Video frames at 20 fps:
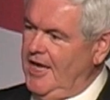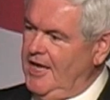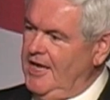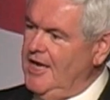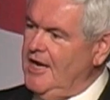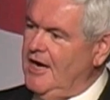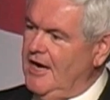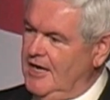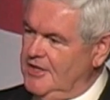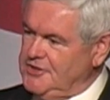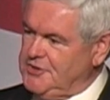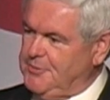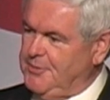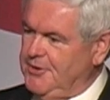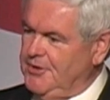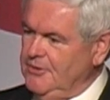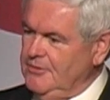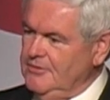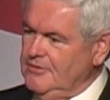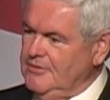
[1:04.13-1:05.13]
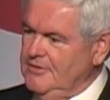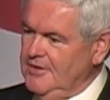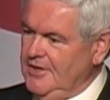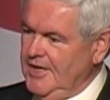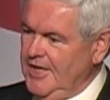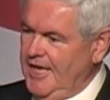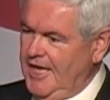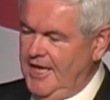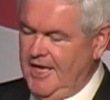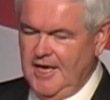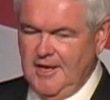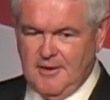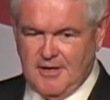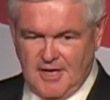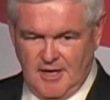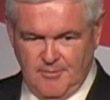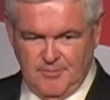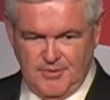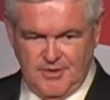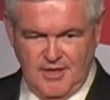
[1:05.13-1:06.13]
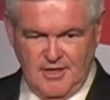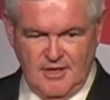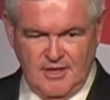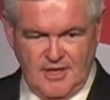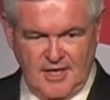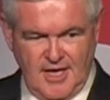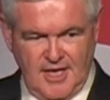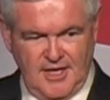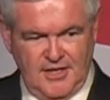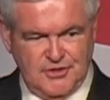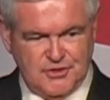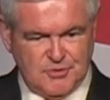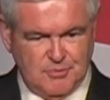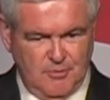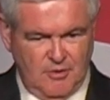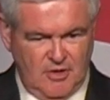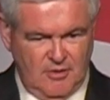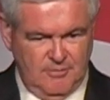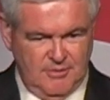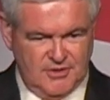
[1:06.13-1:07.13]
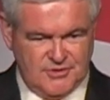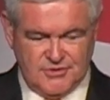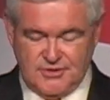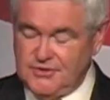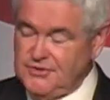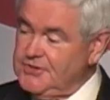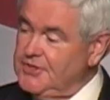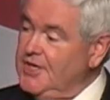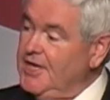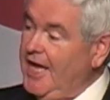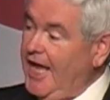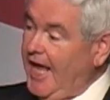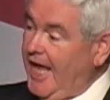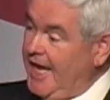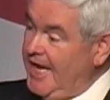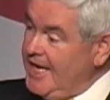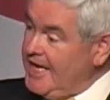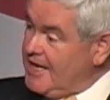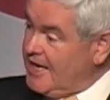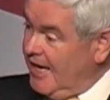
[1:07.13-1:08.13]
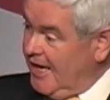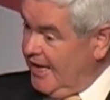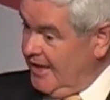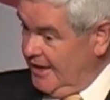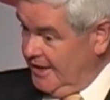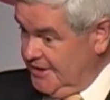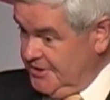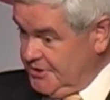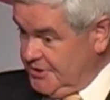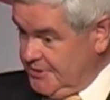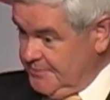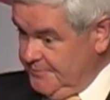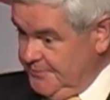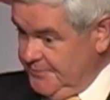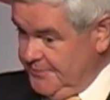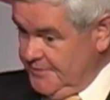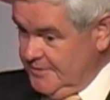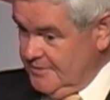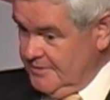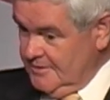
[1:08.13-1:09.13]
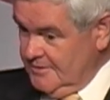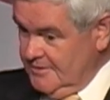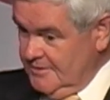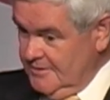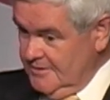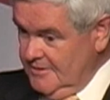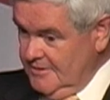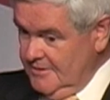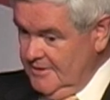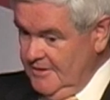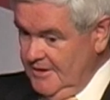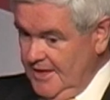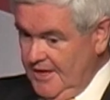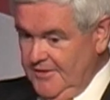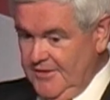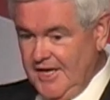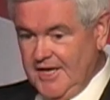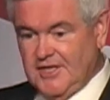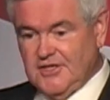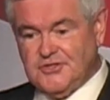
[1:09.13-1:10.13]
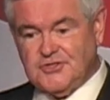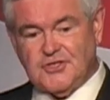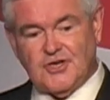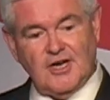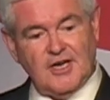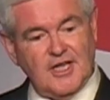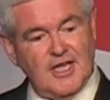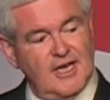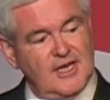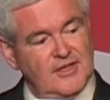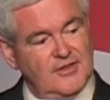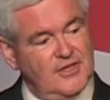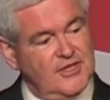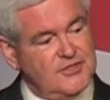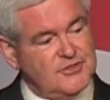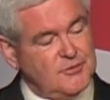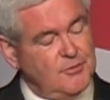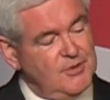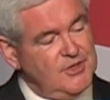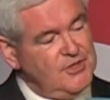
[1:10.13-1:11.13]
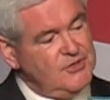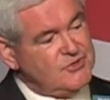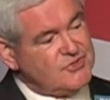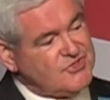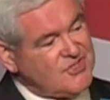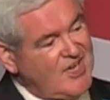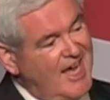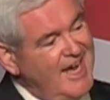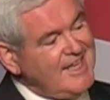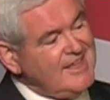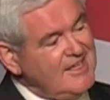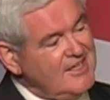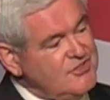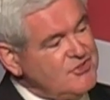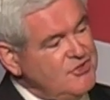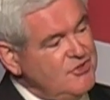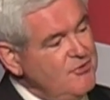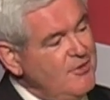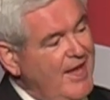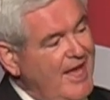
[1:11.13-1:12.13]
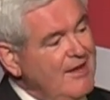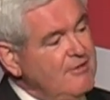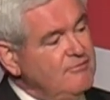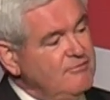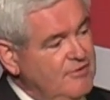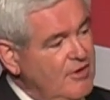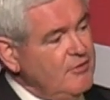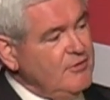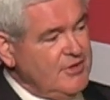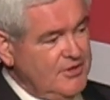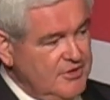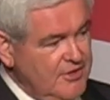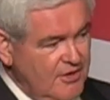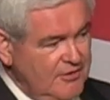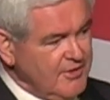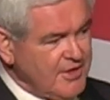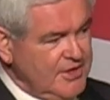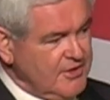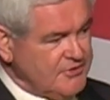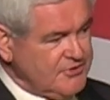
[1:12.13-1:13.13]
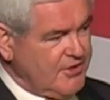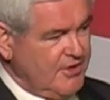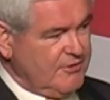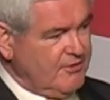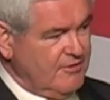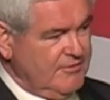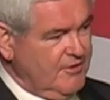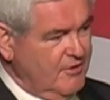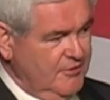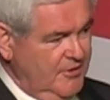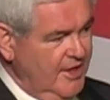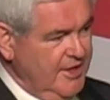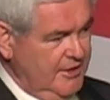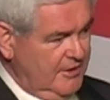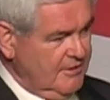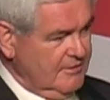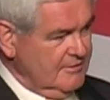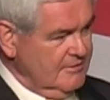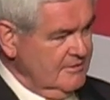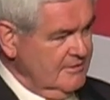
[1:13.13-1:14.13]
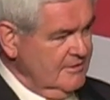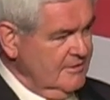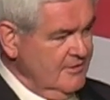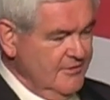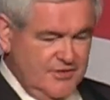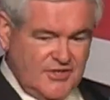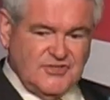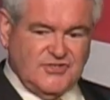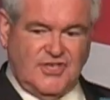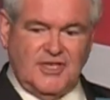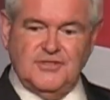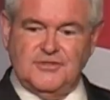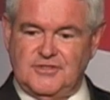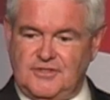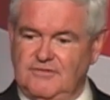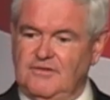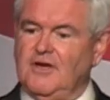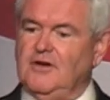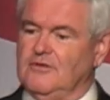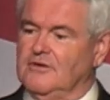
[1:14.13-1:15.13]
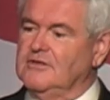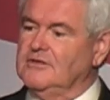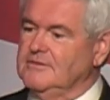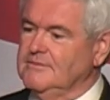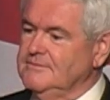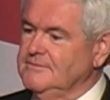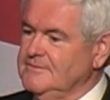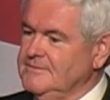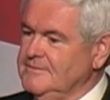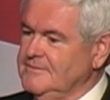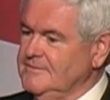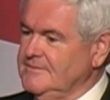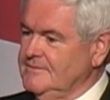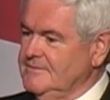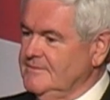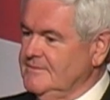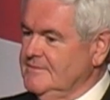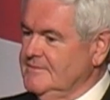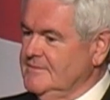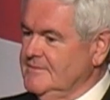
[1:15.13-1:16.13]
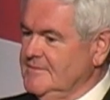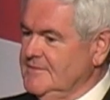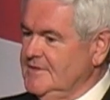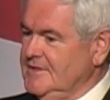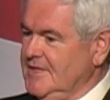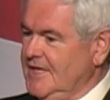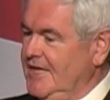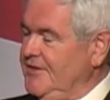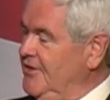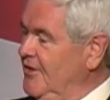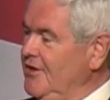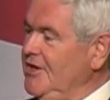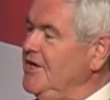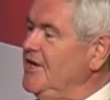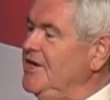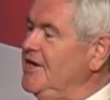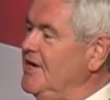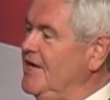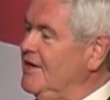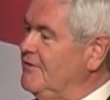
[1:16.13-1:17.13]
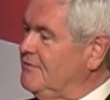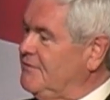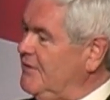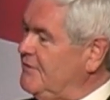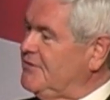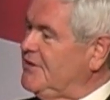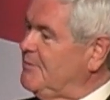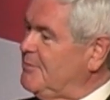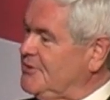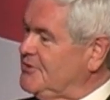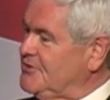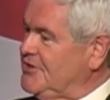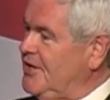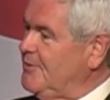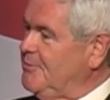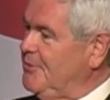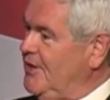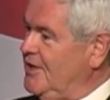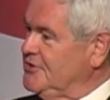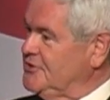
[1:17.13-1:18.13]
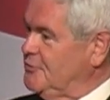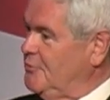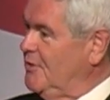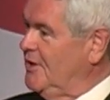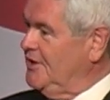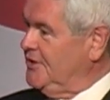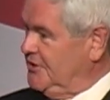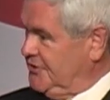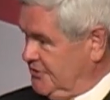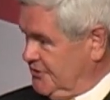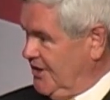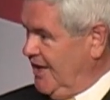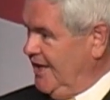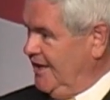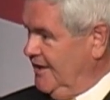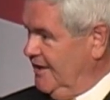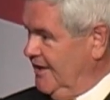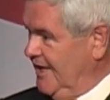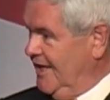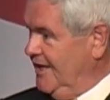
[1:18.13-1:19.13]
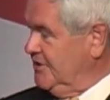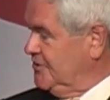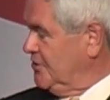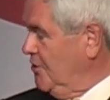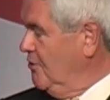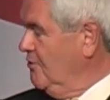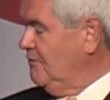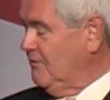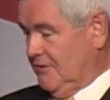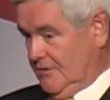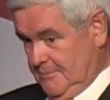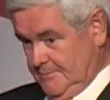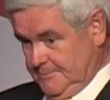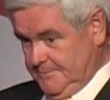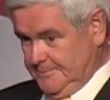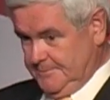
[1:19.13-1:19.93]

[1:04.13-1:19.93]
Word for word: any hospital, any company, any small business, any college, and they can start getting these. When you sign this, you have voted. You don't get a secret vote later. This is the vote. And they only need to get 50% plus one to sign it, and it's over.